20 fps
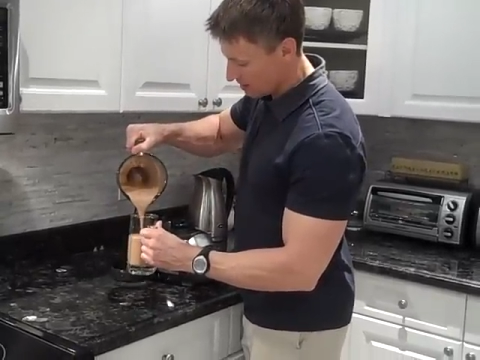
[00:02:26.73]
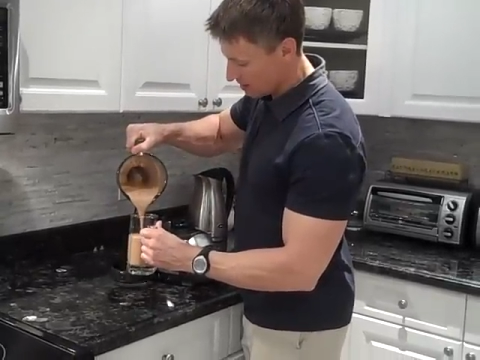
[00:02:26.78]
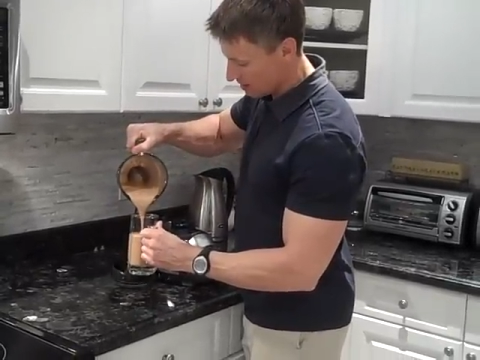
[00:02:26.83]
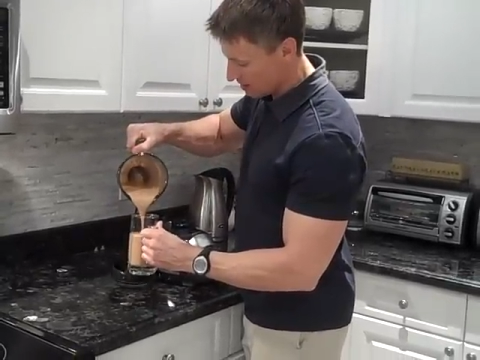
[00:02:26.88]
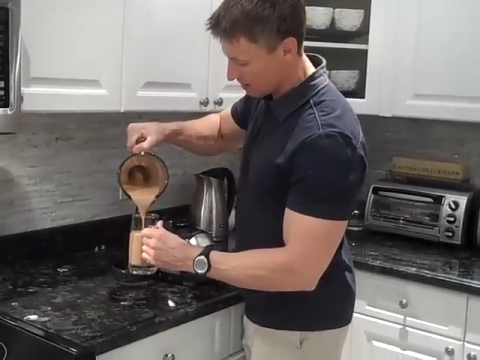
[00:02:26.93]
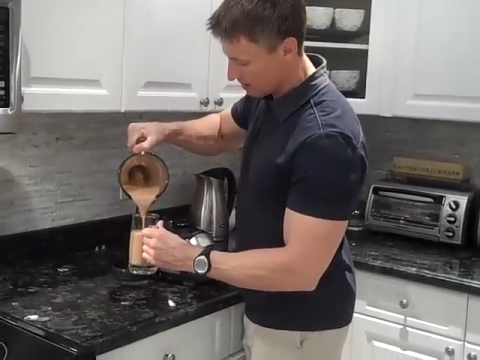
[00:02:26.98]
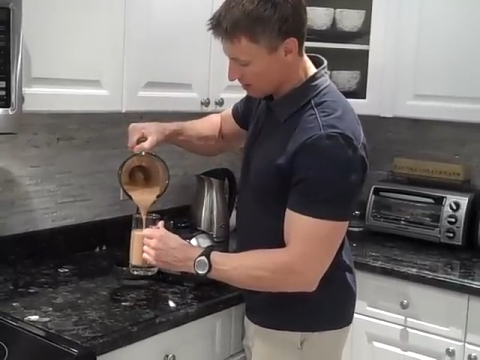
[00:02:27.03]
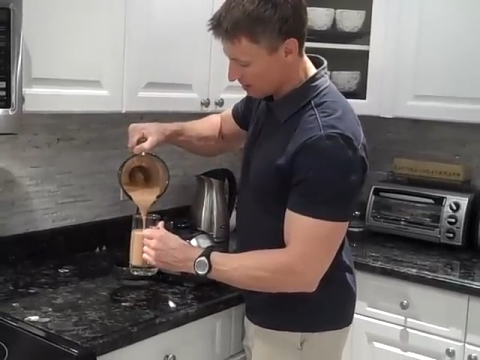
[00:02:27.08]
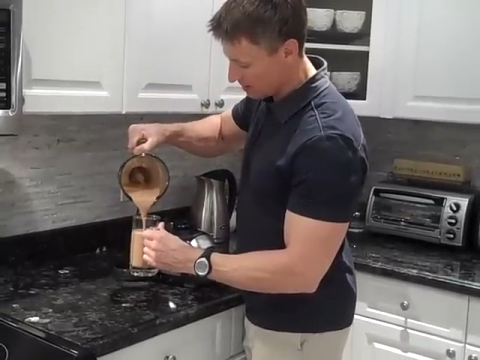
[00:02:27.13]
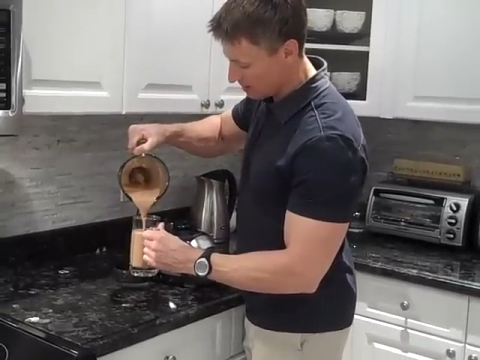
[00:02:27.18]

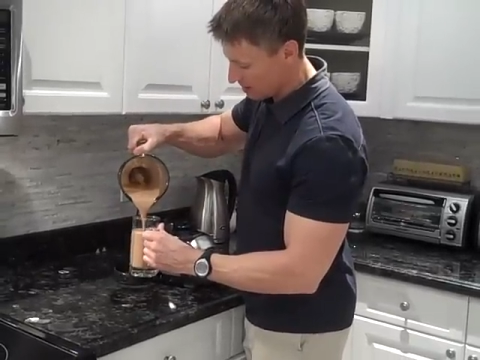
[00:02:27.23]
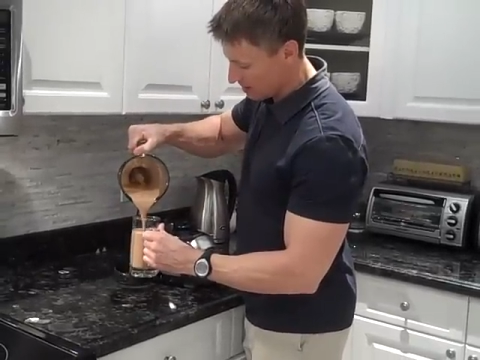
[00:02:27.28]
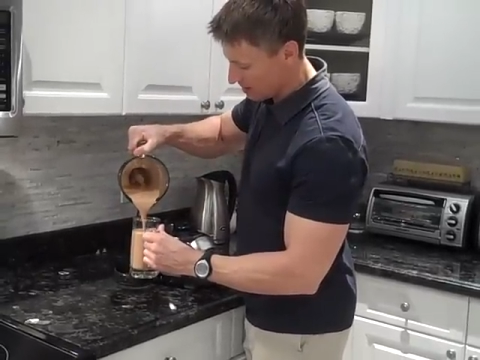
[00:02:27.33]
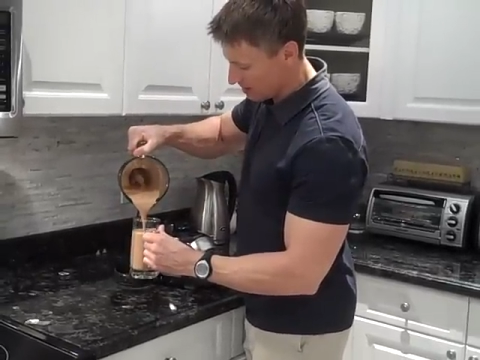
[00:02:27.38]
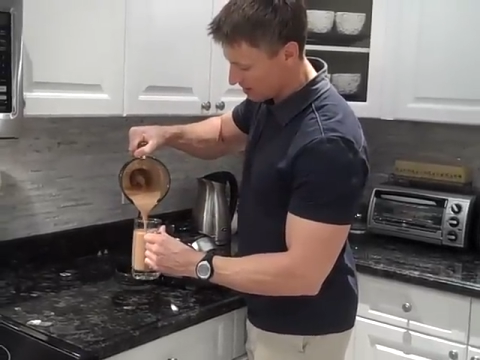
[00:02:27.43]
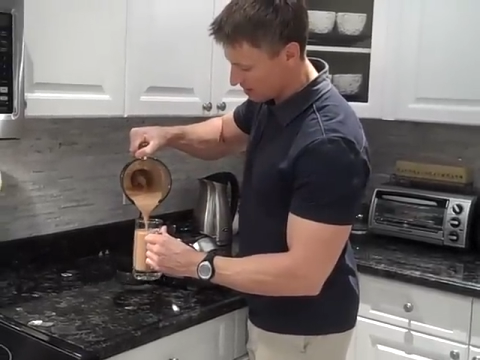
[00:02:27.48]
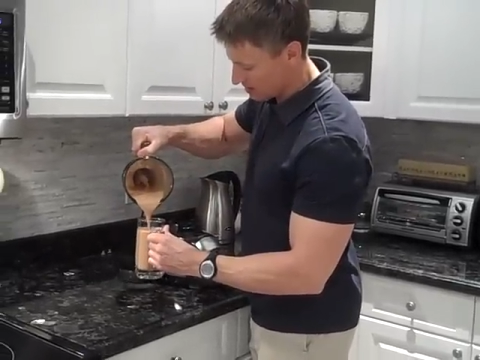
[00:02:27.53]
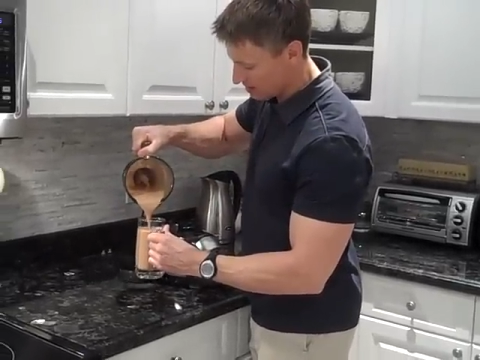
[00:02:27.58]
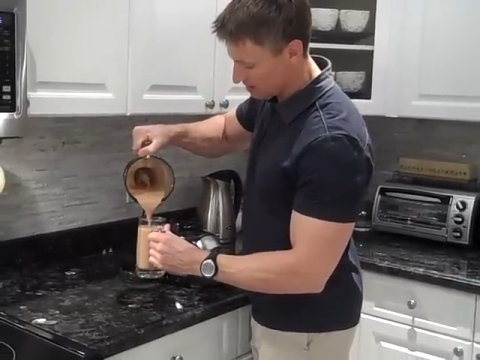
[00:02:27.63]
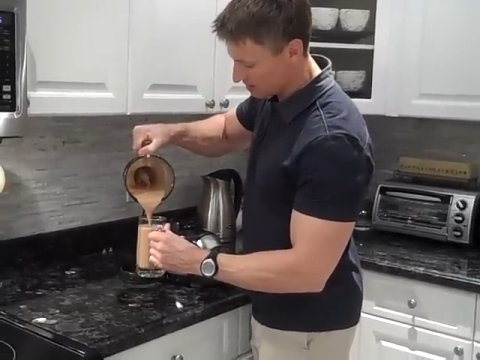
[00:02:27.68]
and
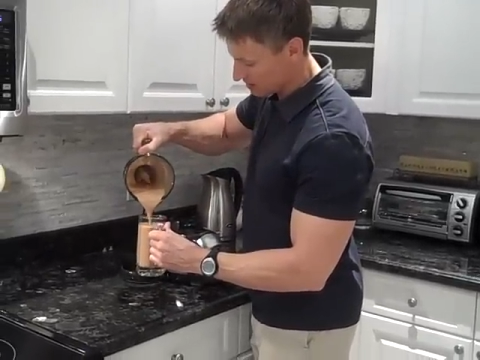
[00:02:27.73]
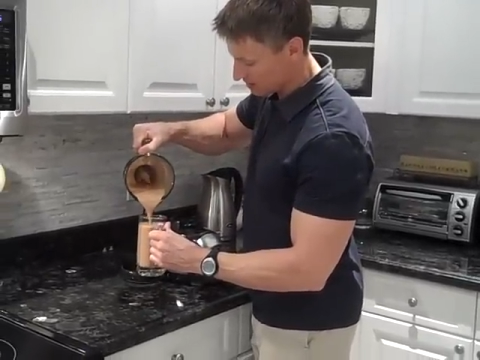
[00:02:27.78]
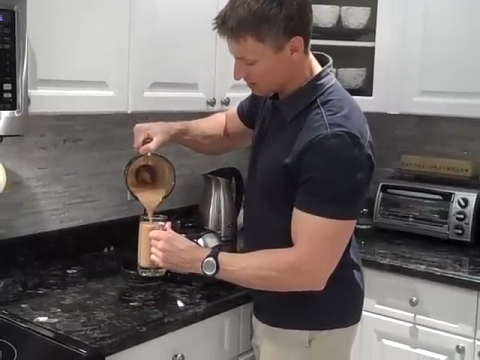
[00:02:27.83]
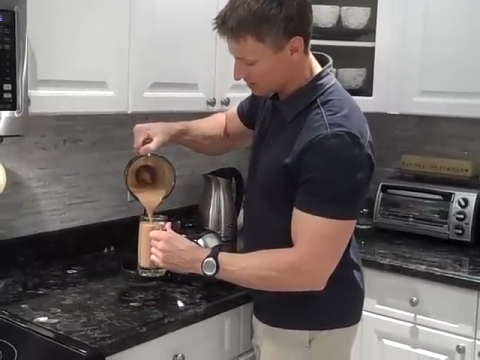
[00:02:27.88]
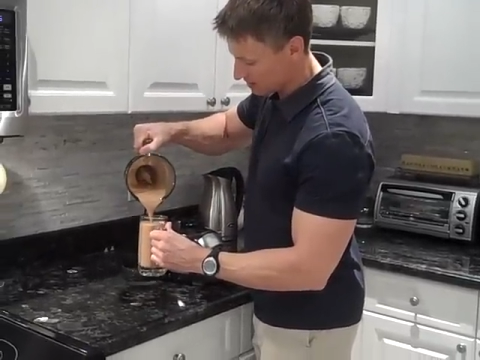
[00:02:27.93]
thick.